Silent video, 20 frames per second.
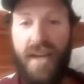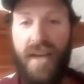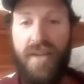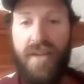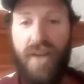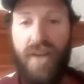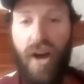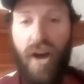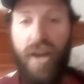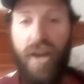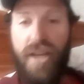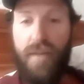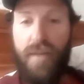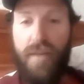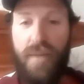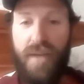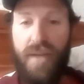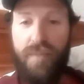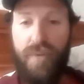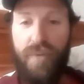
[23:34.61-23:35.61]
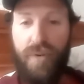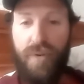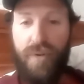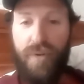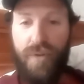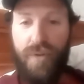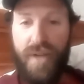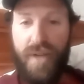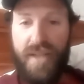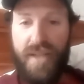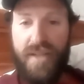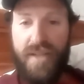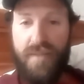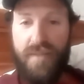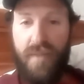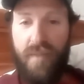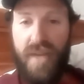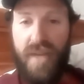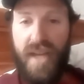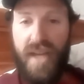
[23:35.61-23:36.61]
talking to people,
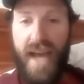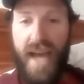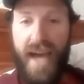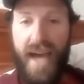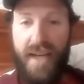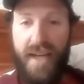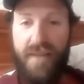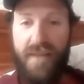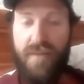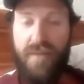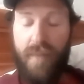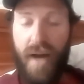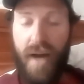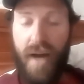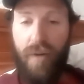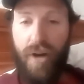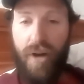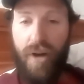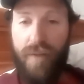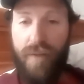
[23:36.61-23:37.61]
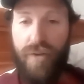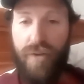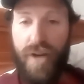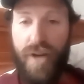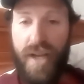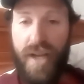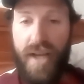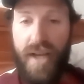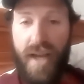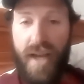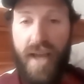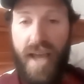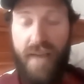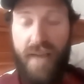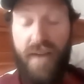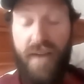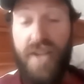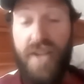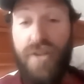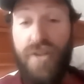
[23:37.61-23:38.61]
that's being active in my recovery.
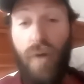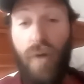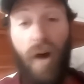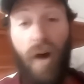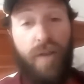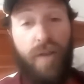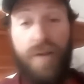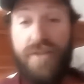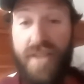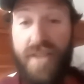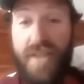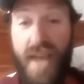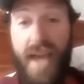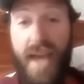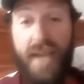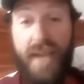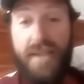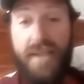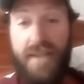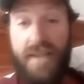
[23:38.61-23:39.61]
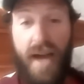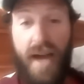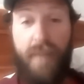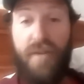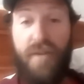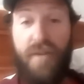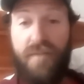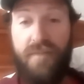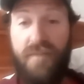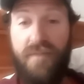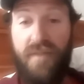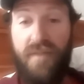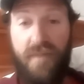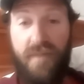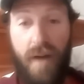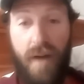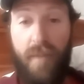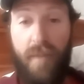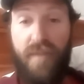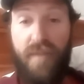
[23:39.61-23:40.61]
If I do all those things, I'm a
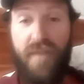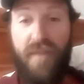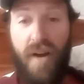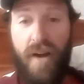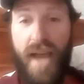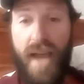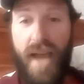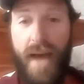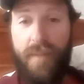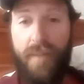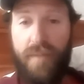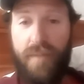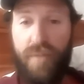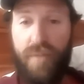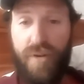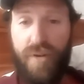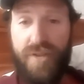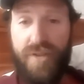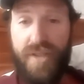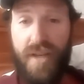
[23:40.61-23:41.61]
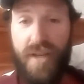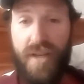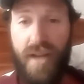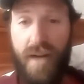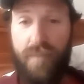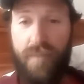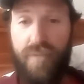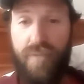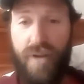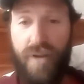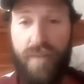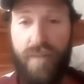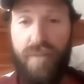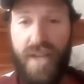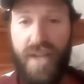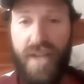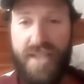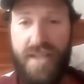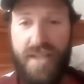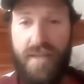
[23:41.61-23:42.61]
I'm a very happy person and I'm pretty
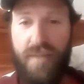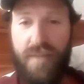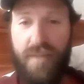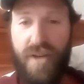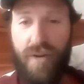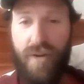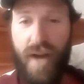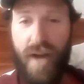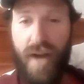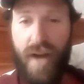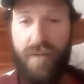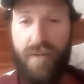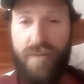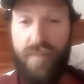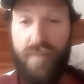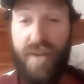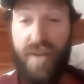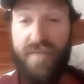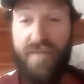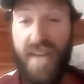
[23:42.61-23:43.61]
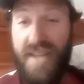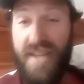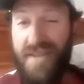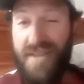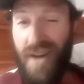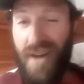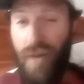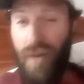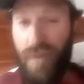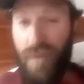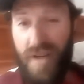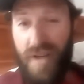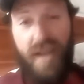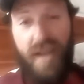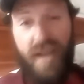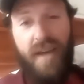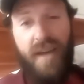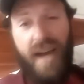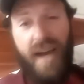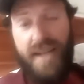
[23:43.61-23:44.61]
pleasant to be around. But if I don't,
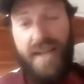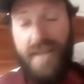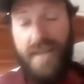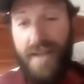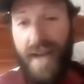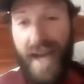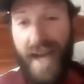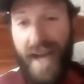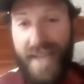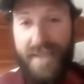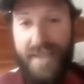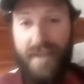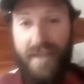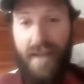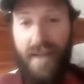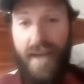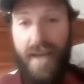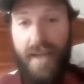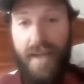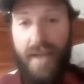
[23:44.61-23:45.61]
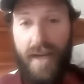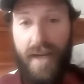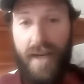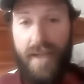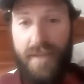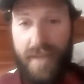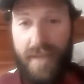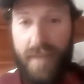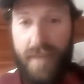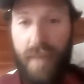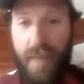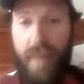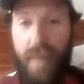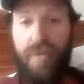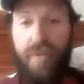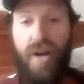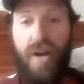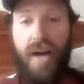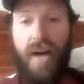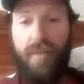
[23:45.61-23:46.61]
I tend to isolate and I sit in my
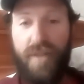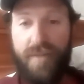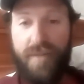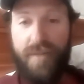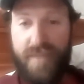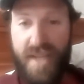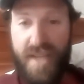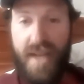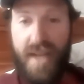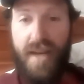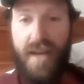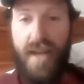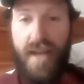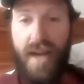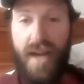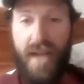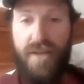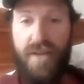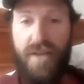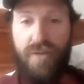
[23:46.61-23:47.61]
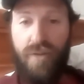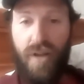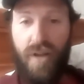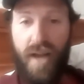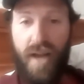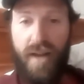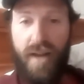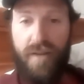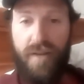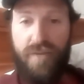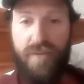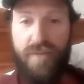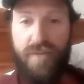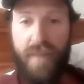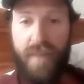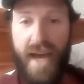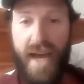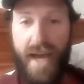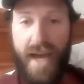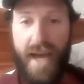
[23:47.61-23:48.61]
problems and and I do a lot of those
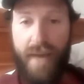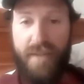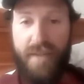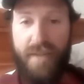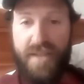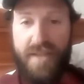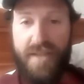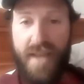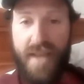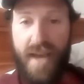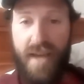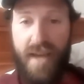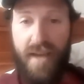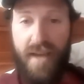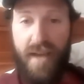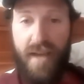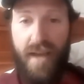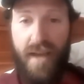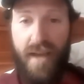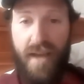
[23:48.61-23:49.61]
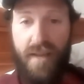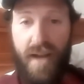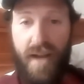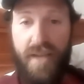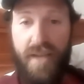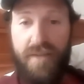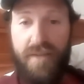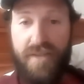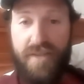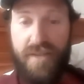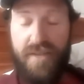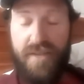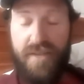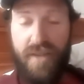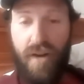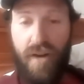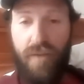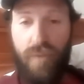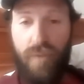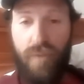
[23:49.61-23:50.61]
bad habits that that I used to
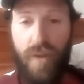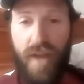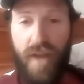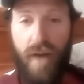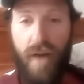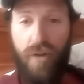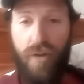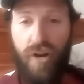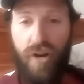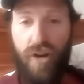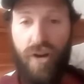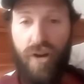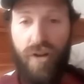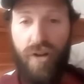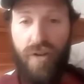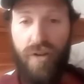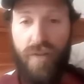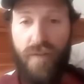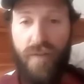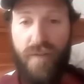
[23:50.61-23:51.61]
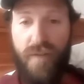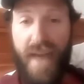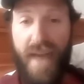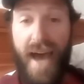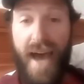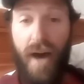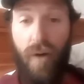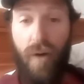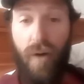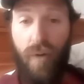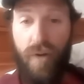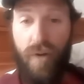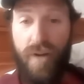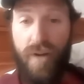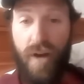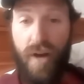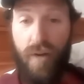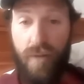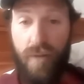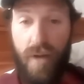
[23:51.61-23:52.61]
solve with alcohol. Now, you
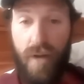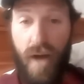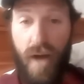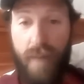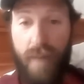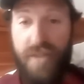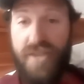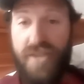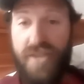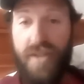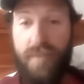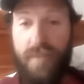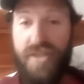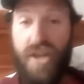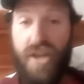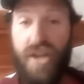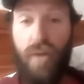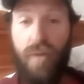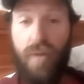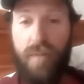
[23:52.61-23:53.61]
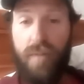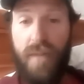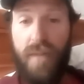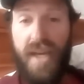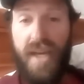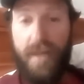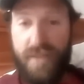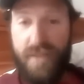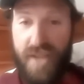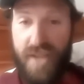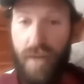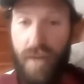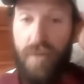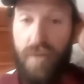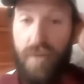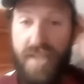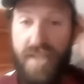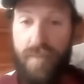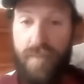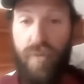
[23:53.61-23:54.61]
know, I'm just I'm stuck with me. I'm stuck
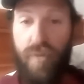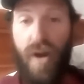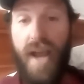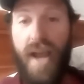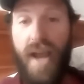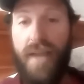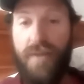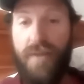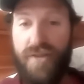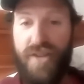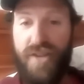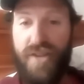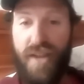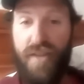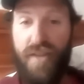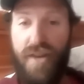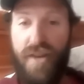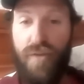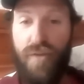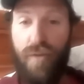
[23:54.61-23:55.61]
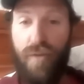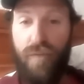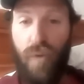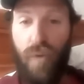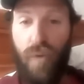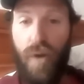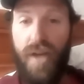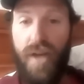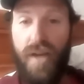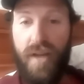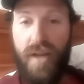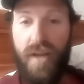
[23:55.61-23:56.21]
with this brain. There's nothing to avoid